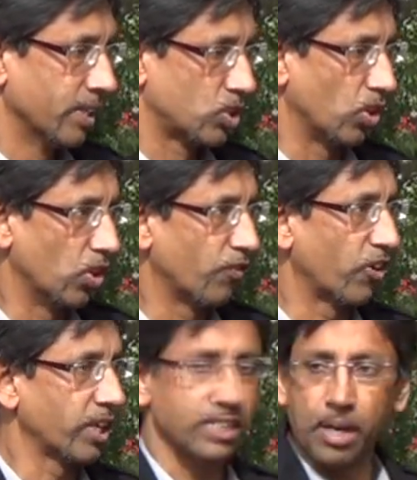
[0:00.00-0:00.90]
so
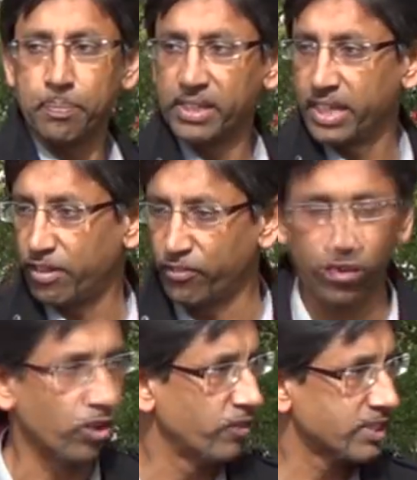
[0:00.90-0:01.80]
for example, there are
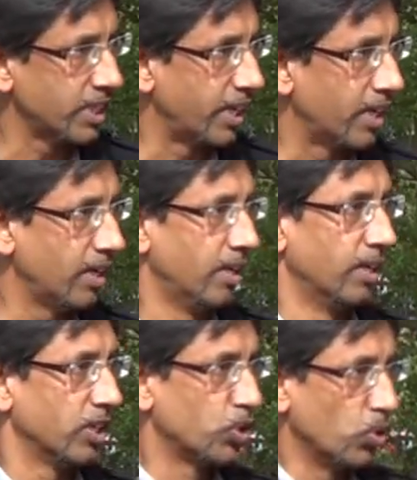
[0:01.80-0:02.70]
4 of us here,
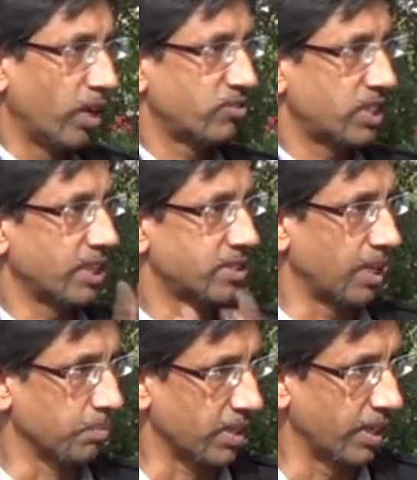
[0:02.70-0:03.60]
you have said
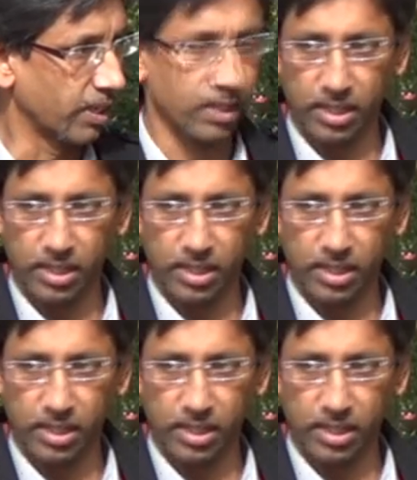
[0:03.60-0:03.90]
something,